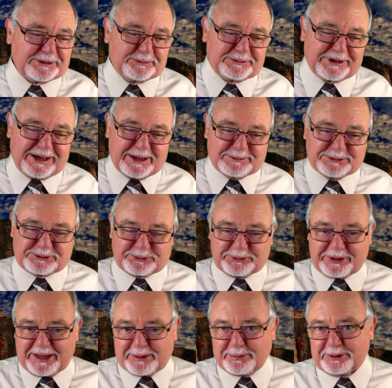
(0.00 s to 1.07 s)
sometimes through
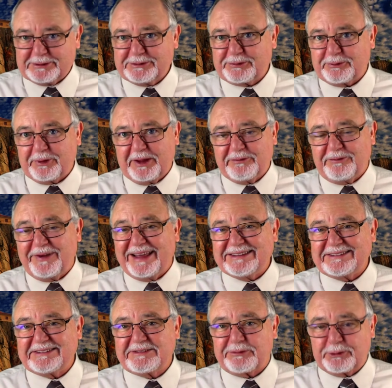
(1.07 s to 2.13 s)
neighbors, through
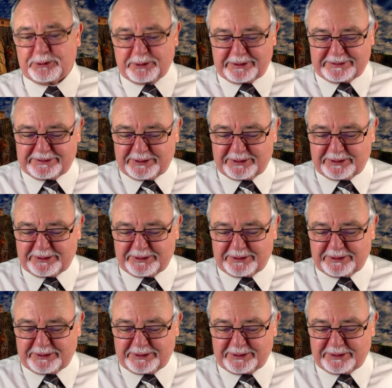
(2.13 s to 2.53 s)
events, through the,